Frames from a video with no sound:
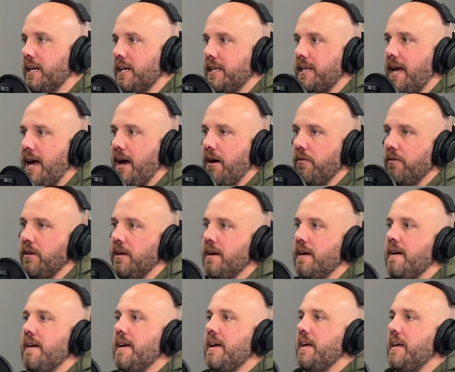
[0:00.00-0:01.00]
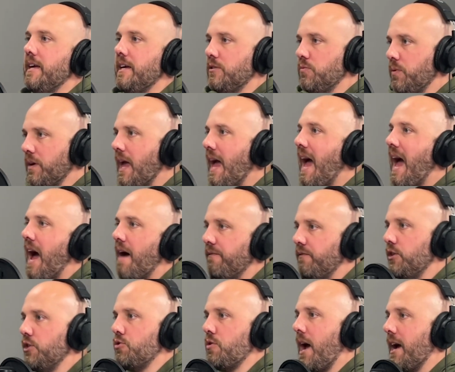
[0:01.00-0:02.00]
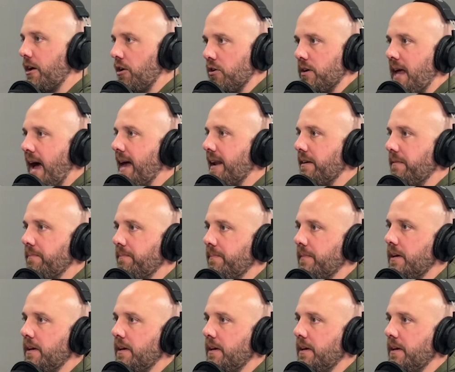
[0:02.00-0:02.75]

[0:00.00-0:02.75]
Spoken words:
it down, is we have to track our data.